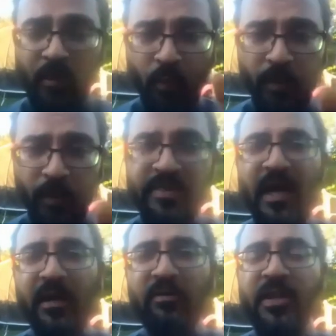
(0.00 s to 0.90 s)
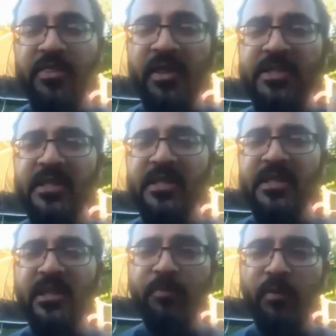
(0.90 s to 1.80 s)
with the hunger and the thirst
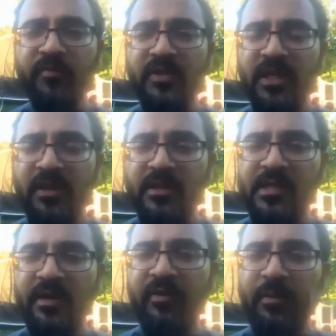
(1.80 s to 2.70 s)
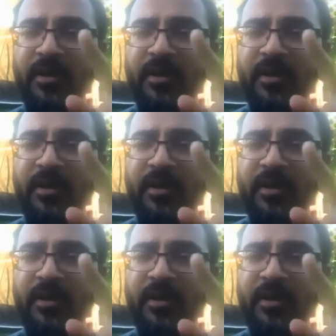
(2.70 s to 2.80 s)
and the poverty and the suffering,